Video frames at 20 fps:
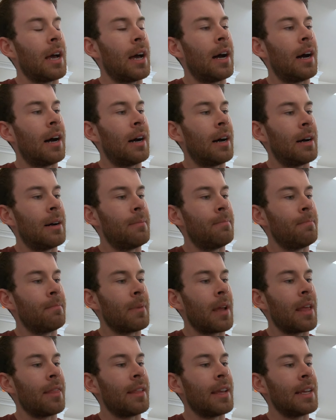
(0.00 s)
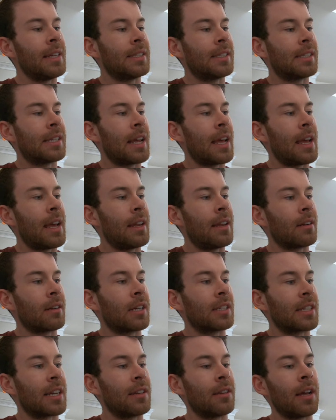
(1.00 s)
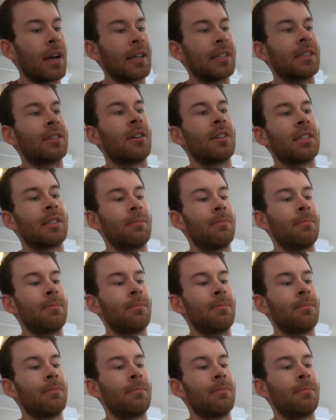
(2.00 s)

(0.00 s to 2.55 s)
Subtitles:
and they said, because I saw